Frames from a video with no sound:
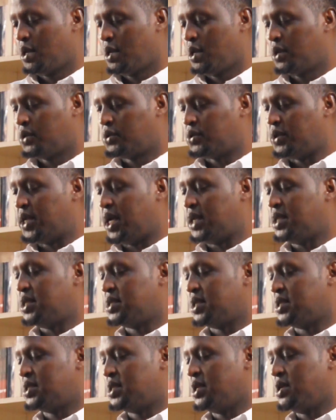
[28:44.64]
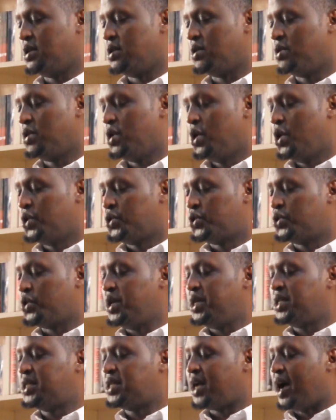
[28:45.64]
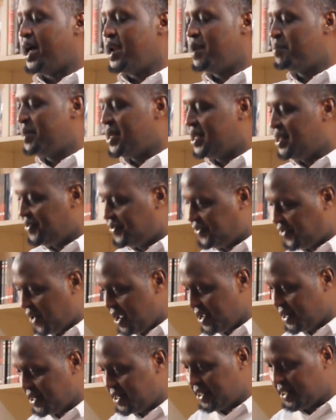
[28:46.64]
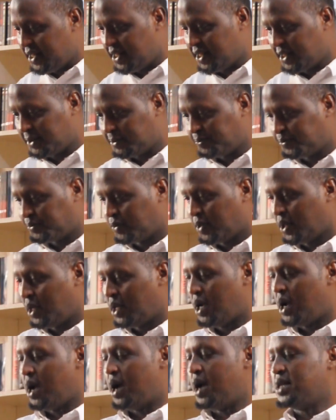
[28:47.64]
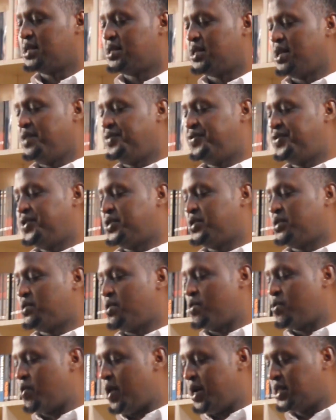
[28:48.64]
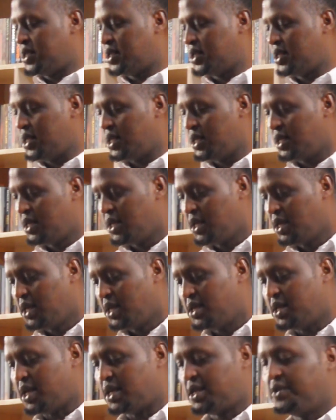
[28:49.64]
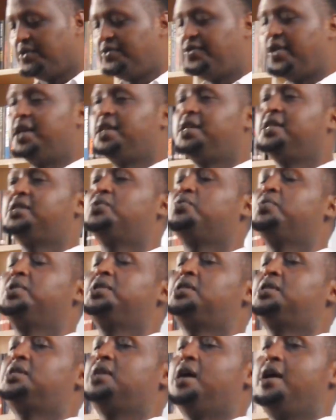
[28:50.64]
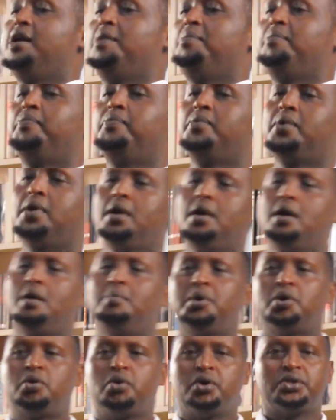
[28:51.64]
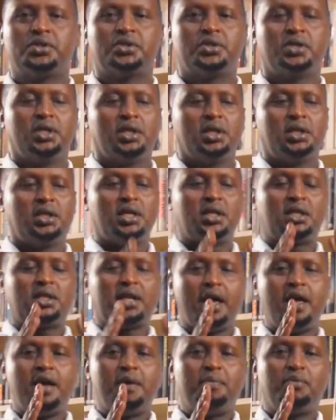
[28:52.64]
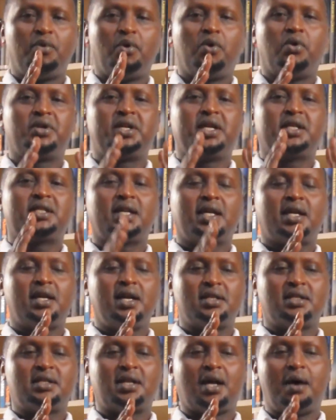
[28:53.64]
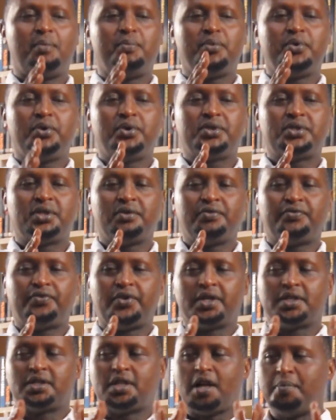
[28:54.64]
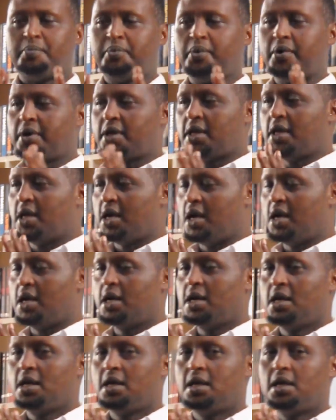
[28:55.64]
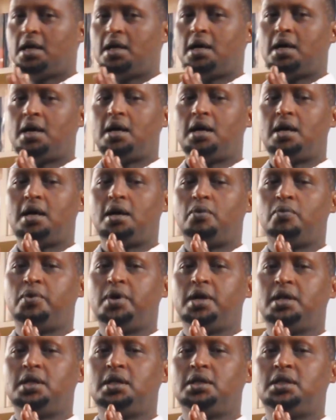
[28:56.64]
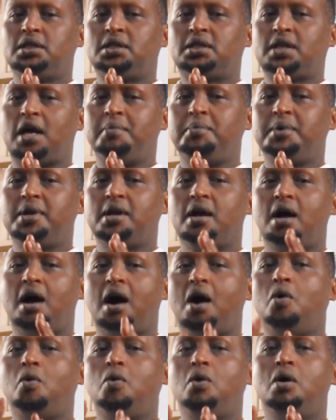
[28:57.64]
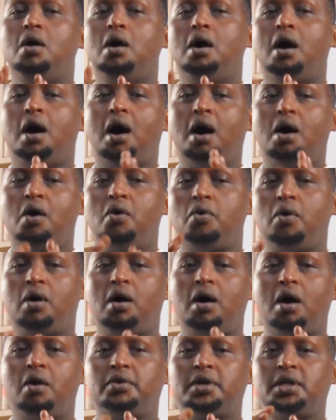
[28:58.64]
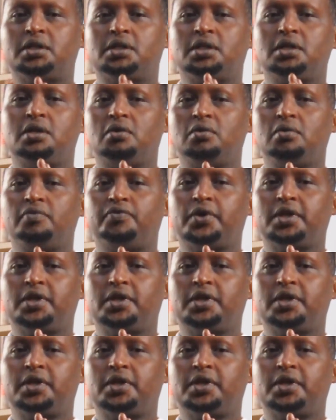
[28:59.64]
So that is a signal. So it can be defined as a physical quantity that varies with time, because the time or the seconds that I'm using, for example, here, will determine how the signal. For